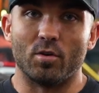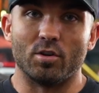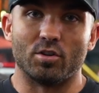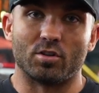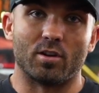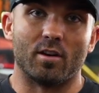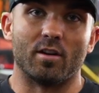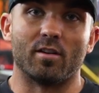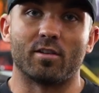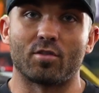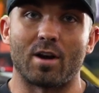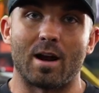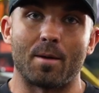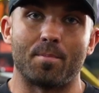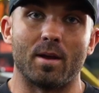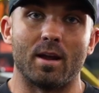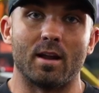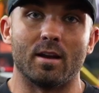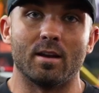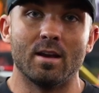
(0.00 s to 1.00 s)
We're just going to strap
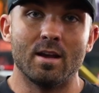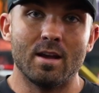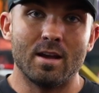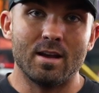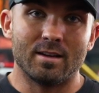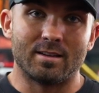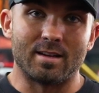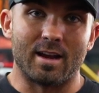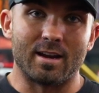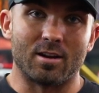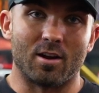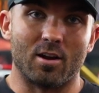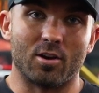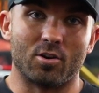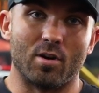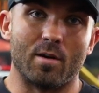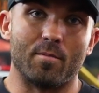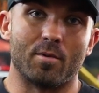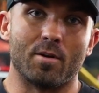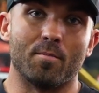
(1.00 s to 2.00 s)
in, take our
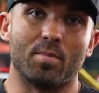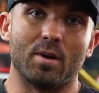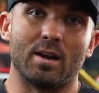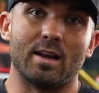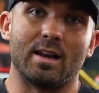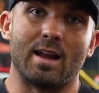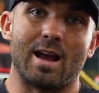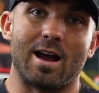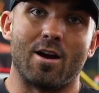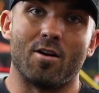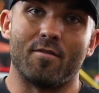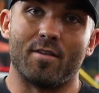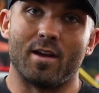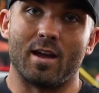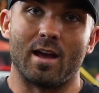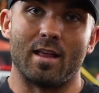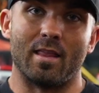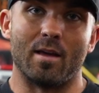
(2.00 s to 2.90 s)
grip completely out of it,